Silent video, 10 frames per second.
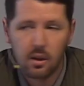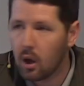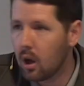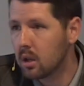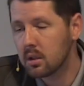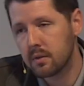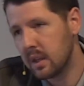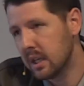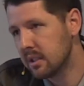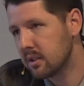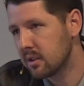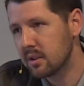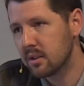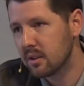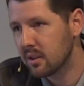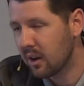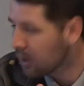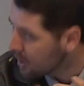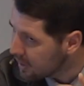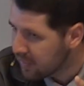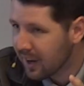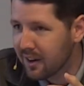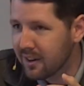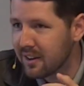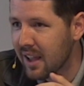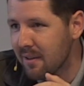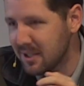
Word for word: all of these are in there, every